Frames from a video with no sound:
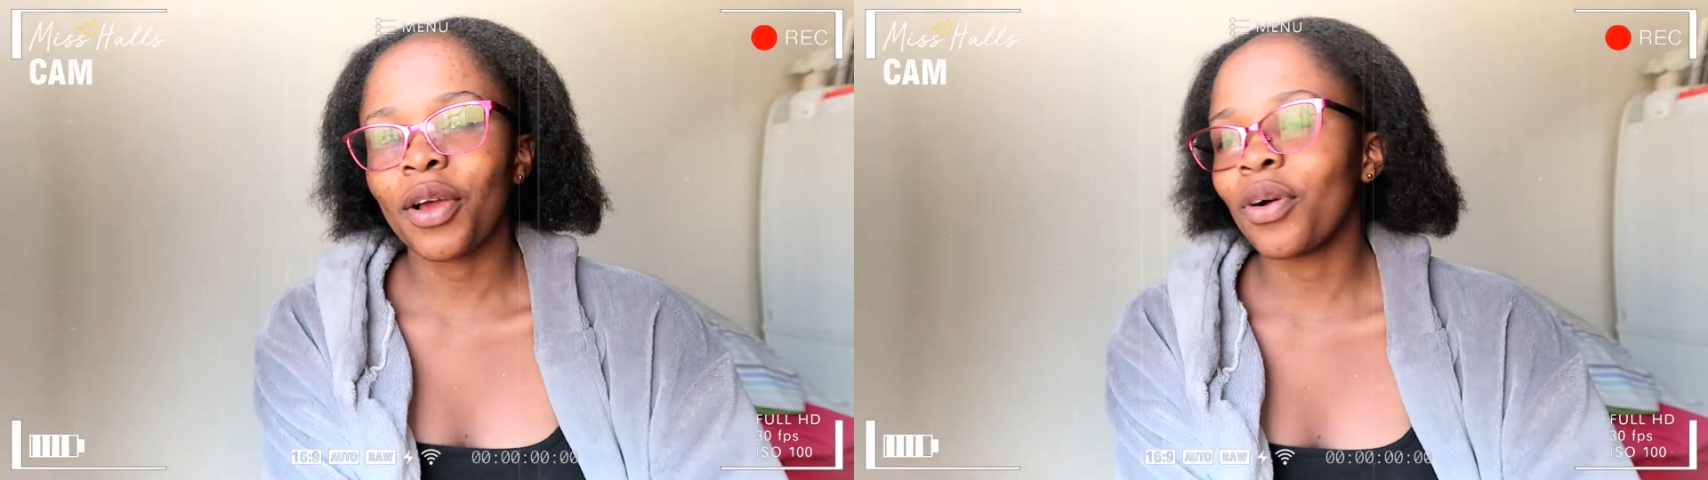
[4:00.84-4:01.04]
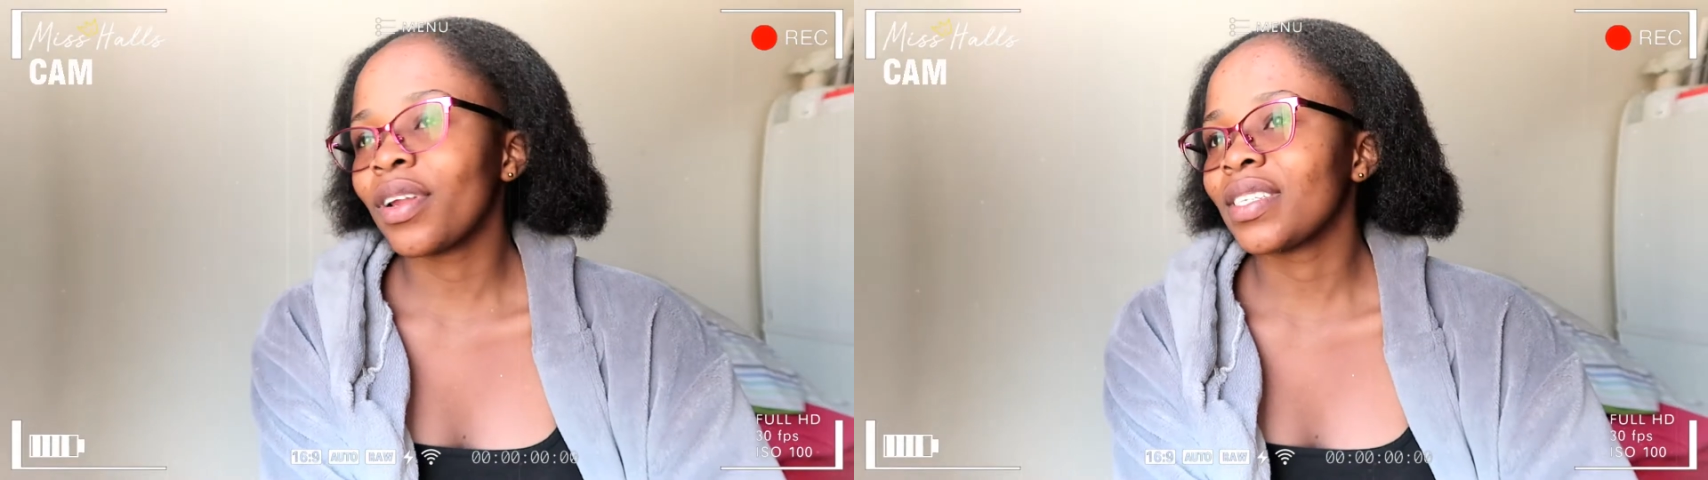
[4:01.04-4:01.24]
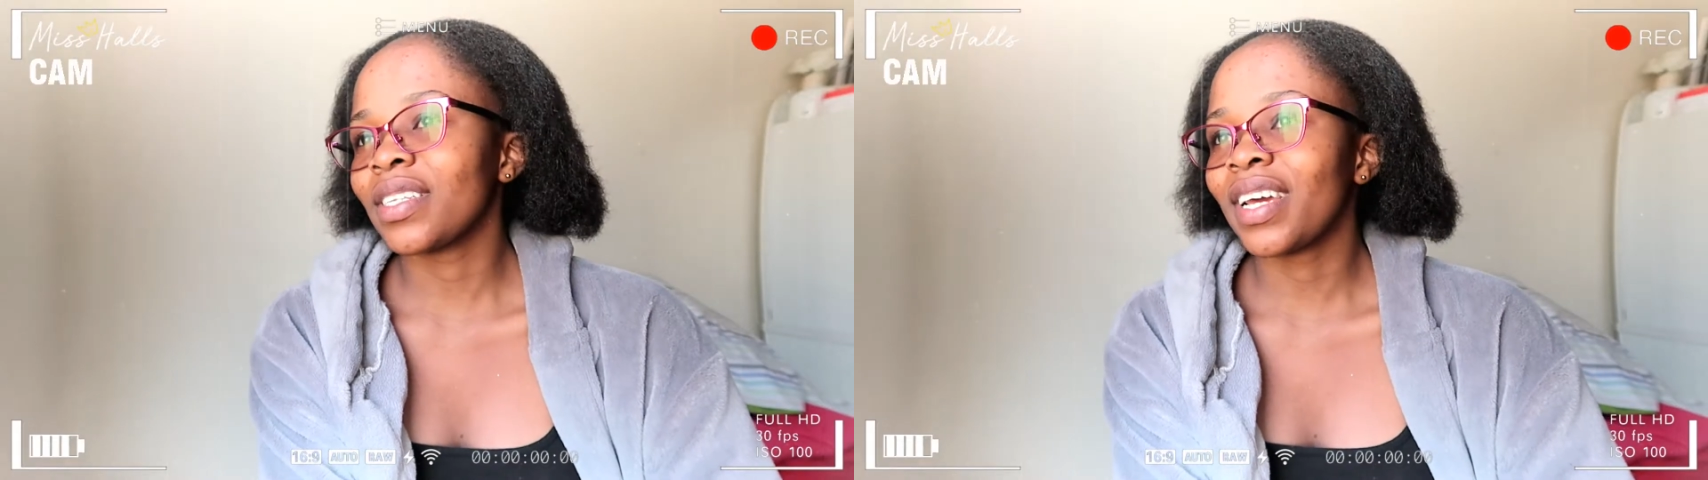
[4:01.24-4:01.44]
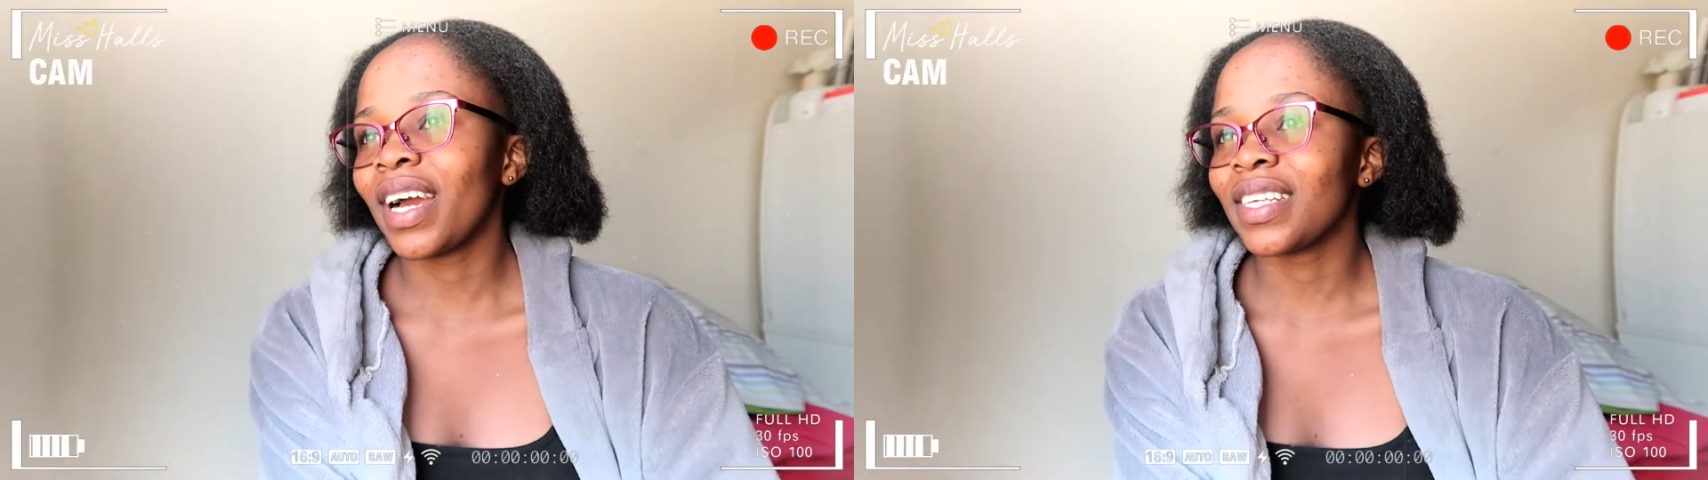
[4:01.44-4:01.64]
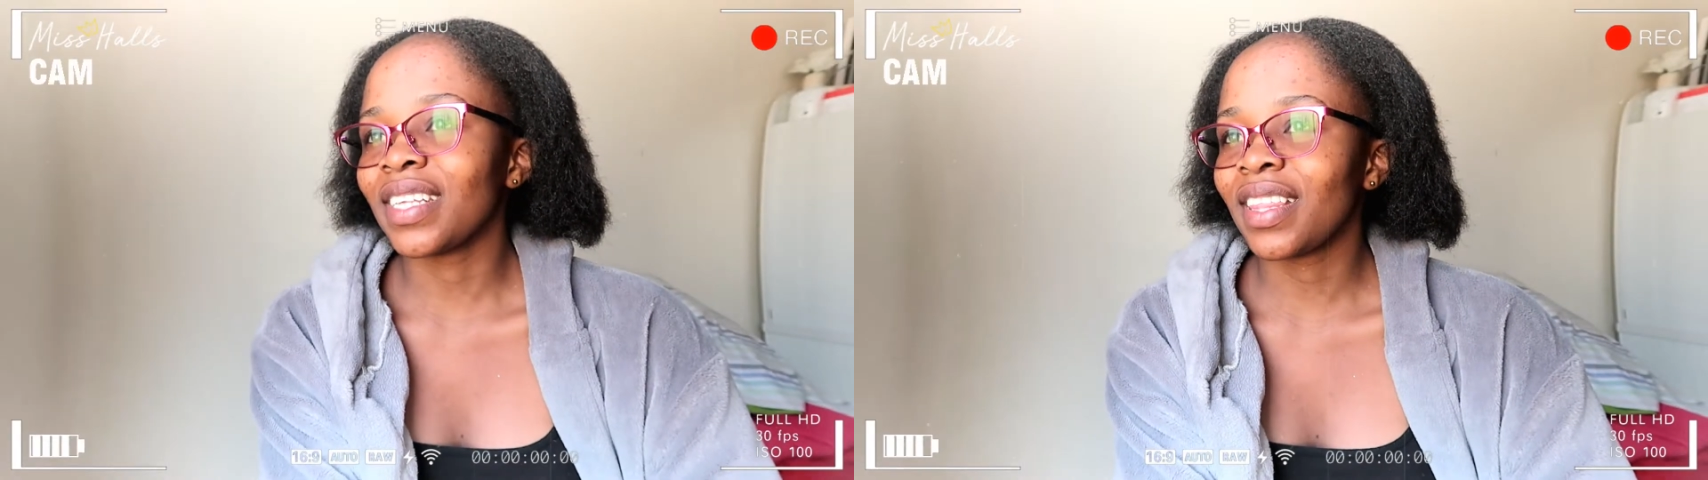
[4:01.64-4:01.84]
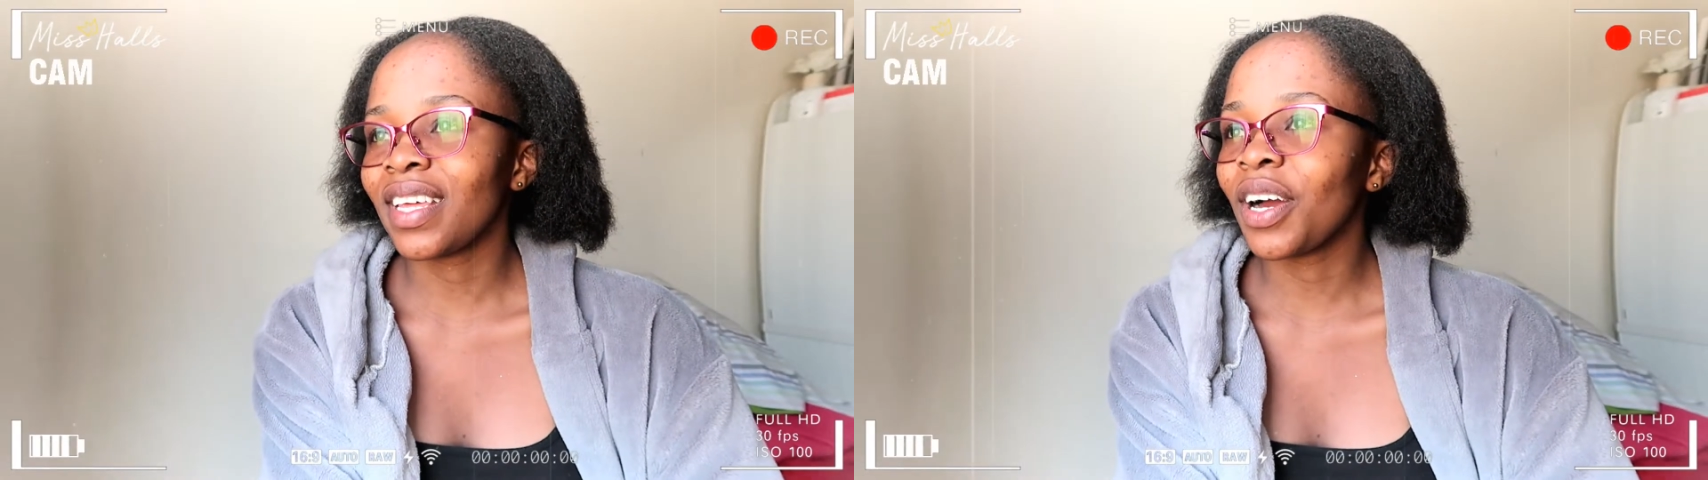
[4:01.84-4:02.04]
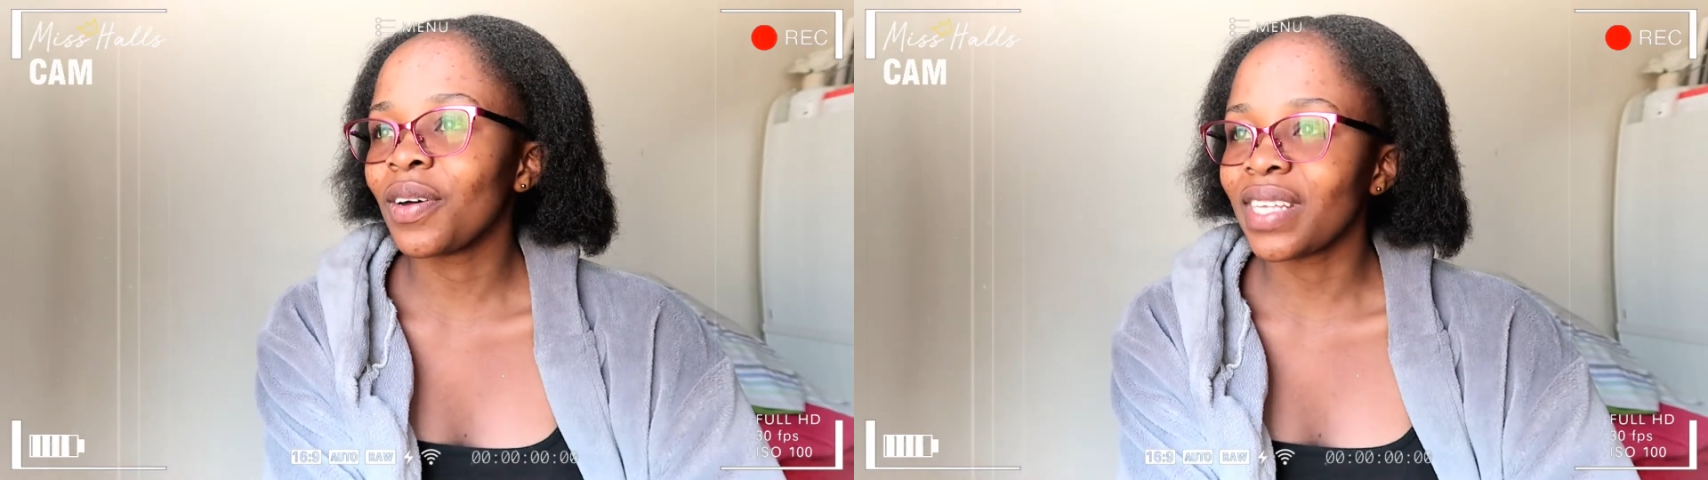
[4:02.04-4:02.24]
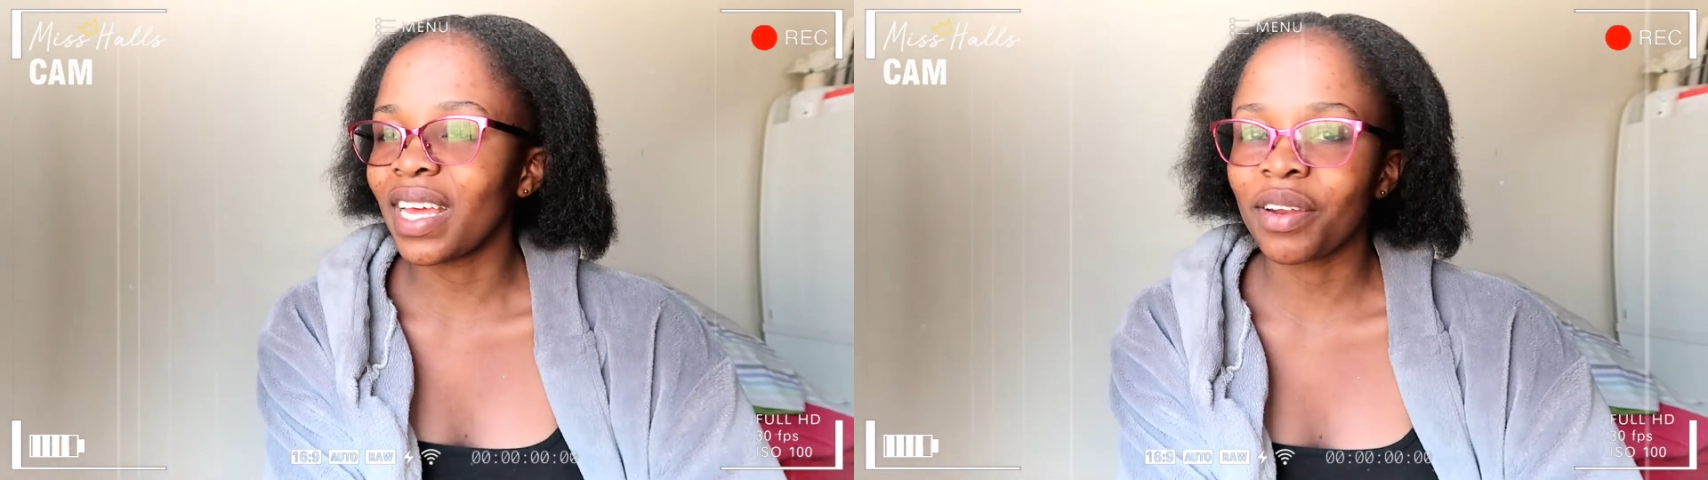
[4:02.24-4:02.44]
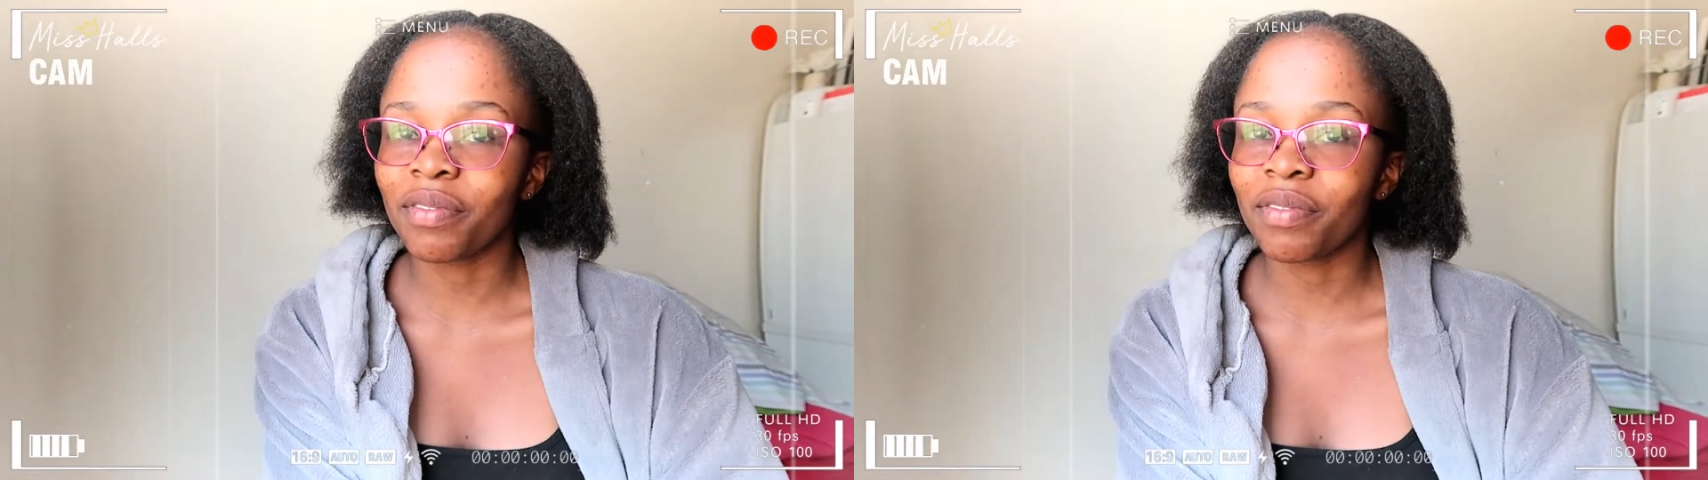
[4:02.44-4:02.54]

like, honestly guys, I think I was ahead